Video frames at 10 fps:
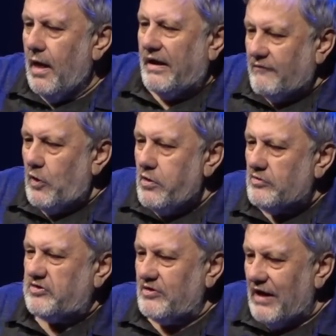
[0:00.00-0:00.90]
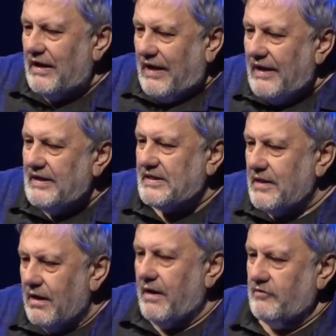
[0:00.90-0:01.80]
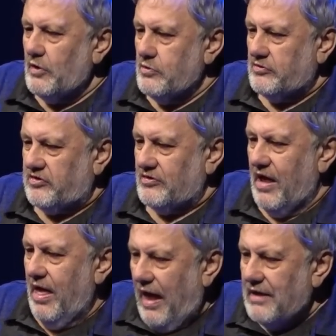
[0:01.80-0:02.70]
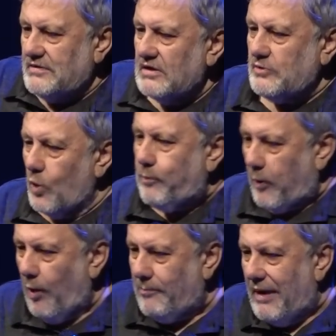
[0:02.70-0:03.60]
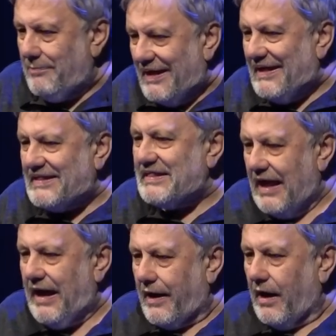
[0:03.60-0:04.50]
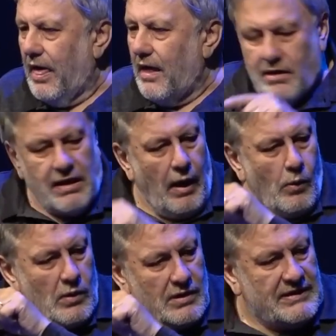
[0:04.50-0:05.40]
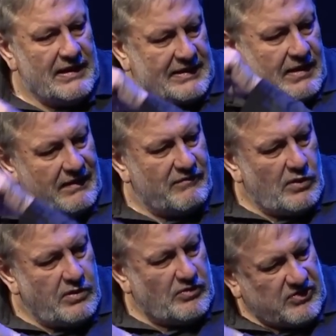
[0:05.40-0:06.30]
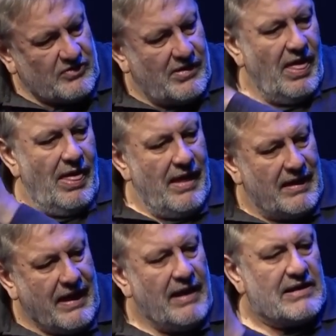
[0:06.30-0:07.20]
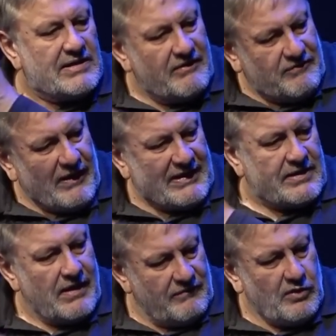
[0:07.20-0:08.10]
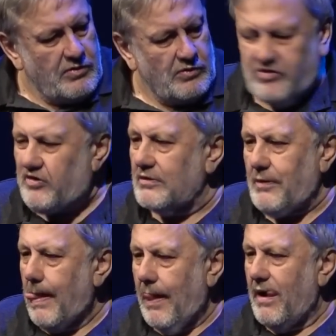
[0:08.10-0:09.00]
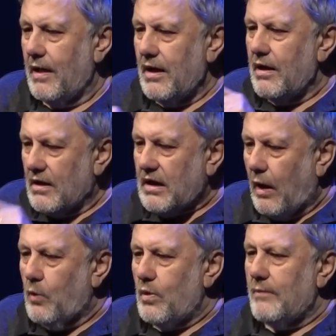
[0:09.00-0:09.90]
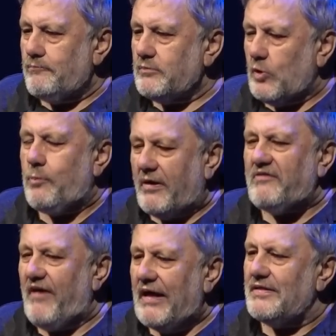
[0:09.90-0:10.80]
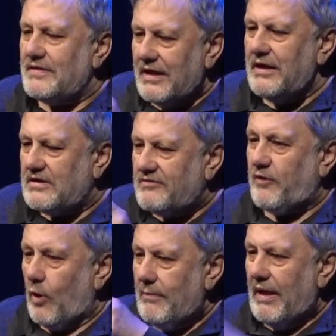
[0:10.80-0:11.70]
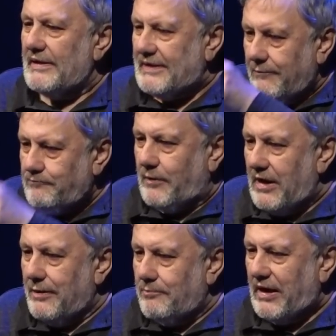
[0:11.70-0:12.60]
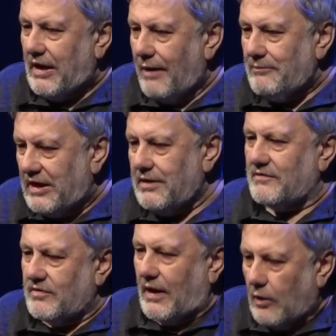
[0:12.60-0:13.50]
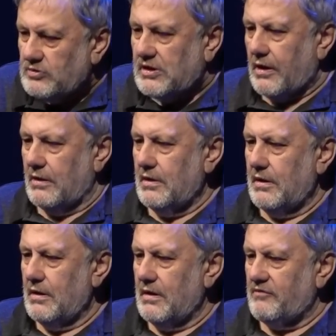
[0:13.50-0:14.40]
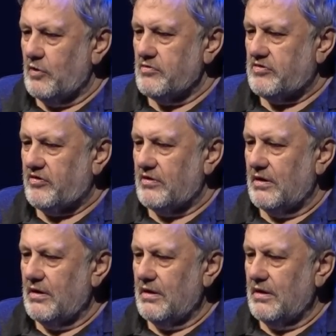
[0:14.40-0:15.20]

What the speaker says: revolution against the revolution. And the true problem is there. How this revolution against the first revolution, how to prevent it from simply becoming the counter-revolution.